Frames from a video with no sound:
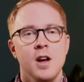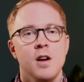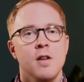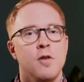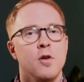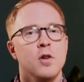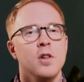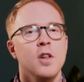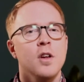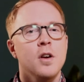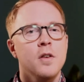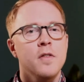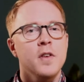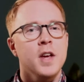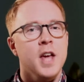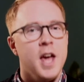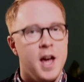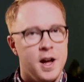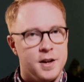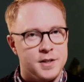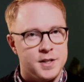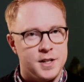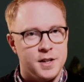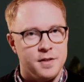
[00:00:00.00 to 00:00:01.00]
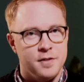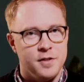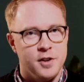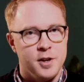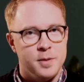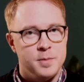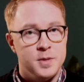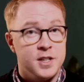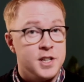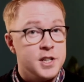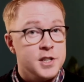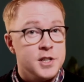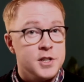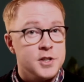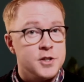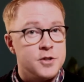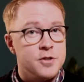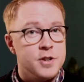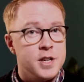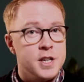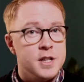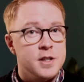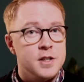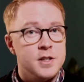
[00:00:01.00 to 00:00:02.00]
For a lot of accounting firms, an
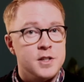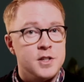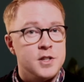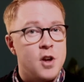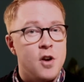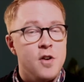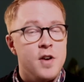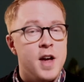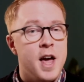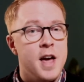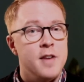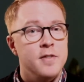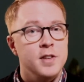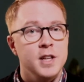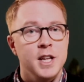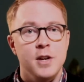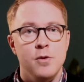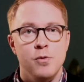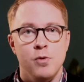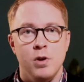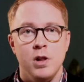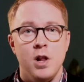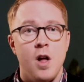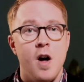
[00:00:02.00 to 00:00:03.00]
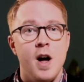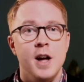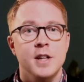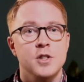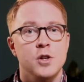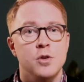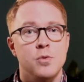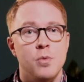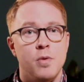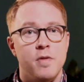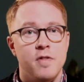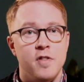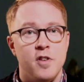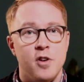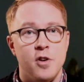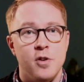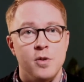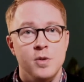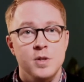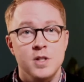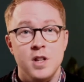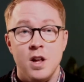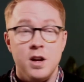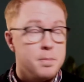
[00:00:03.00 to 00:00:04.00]
industry that's so heavily reliant on
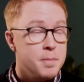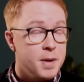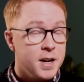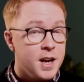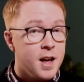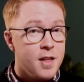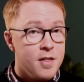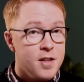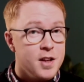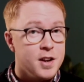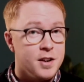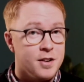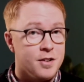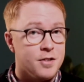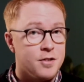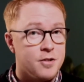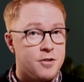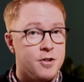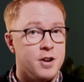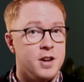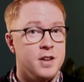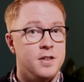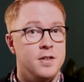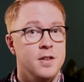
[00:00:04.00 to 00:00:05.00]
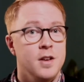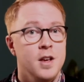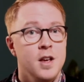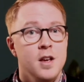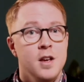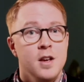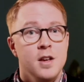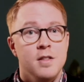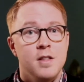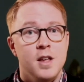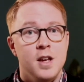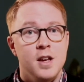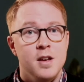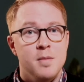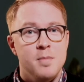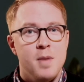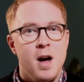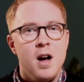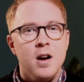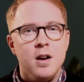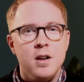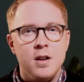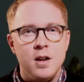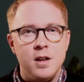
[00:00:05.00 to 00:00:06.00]
referrals, like many other industries, their
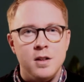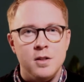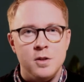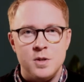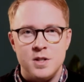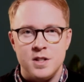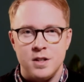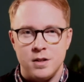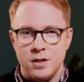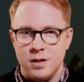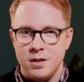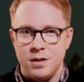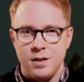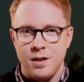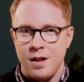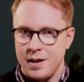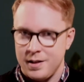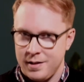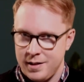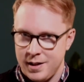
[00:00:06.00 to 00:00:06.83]
marketing looks a little like